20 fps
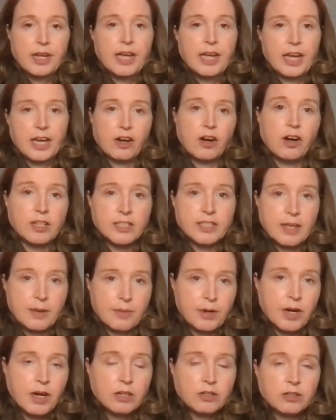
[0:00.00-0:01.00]
It cost them
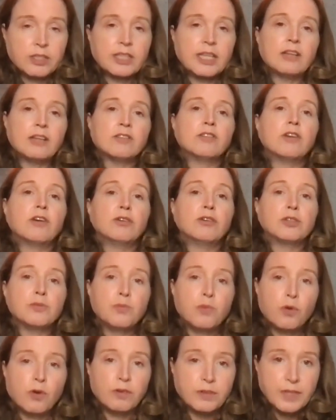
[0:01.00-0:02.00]
$100,000
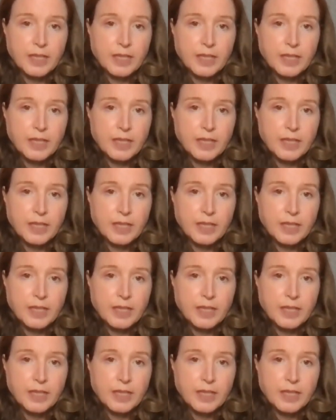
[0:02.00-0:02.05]
more for